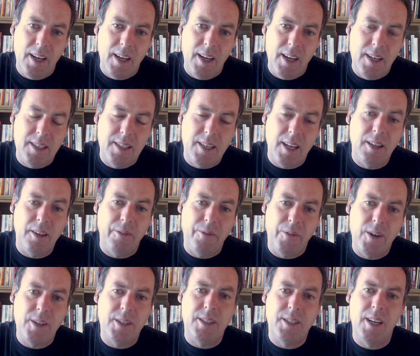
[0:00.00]
he said the
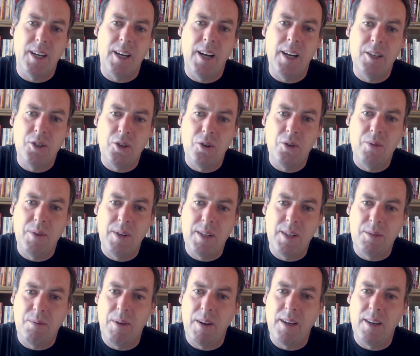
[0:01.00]
first thing I do
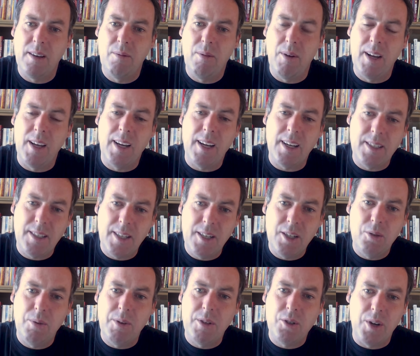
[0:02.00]
is when, when he gets
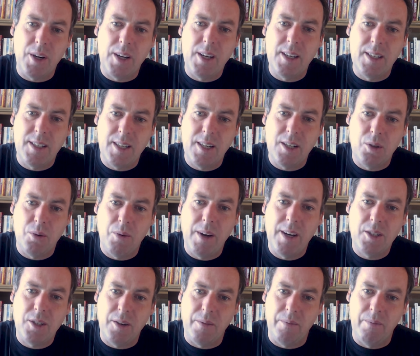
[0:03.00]
into a tricky
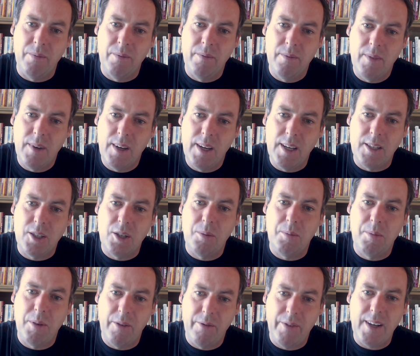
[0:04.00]
situation is to
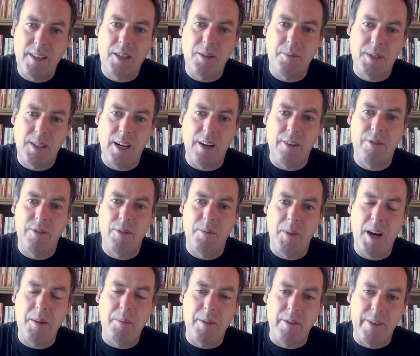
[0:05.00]
prevent himself from
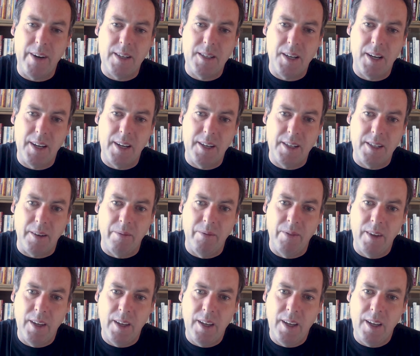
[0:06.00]
hyperventilating.
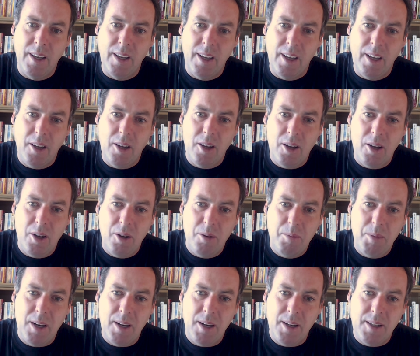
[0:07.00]

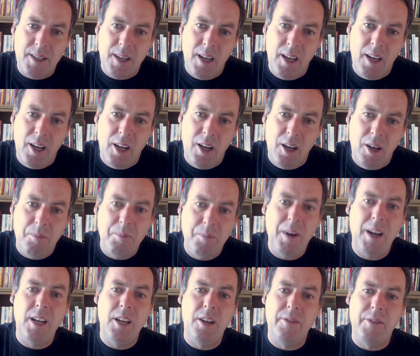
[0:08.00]
Because
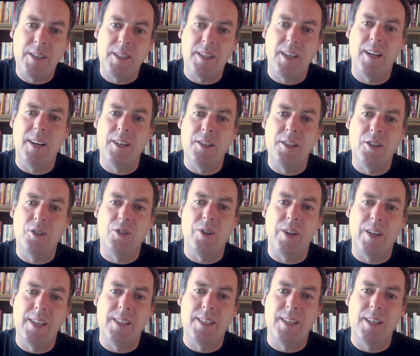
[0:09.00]
many of us get into
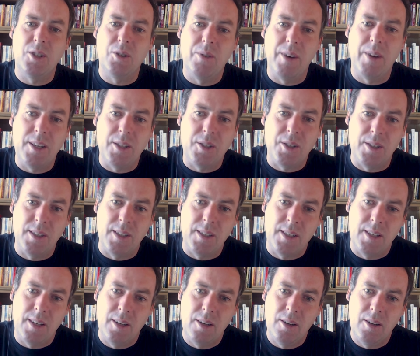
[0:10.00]
tricky
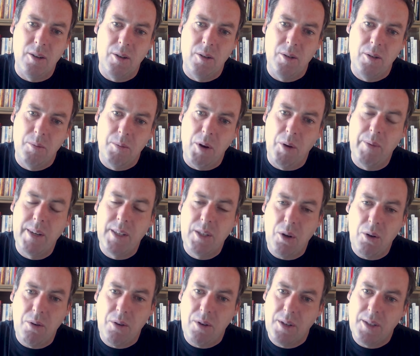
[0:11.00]
situations, but we
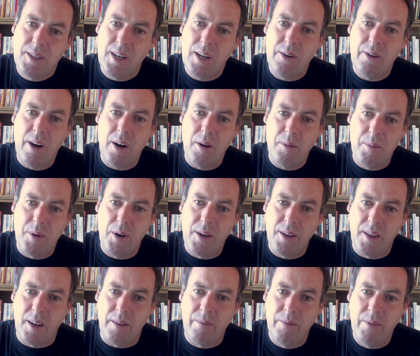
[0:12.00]
don't consider our
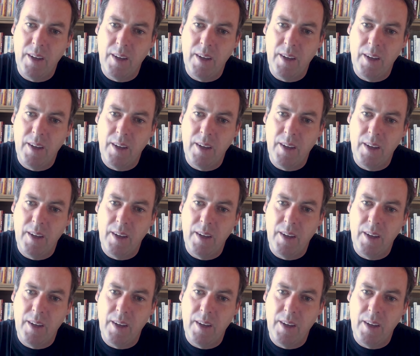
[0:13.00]
breathing.